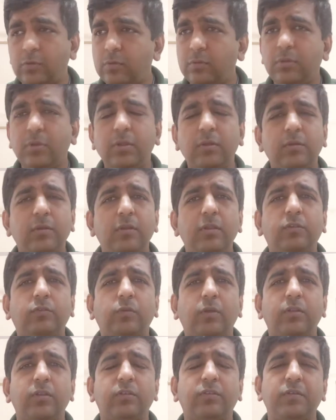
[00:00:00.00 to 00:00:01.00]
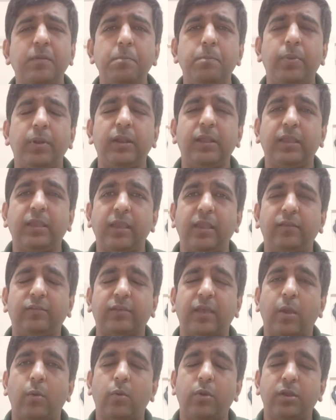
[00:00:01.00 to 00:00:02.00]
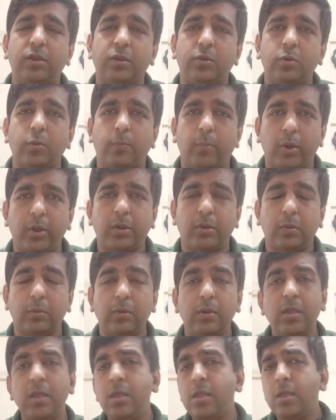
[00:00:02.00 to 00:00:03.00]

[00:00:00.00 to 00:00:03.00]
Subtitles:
So this was a simple case I wanted to point out.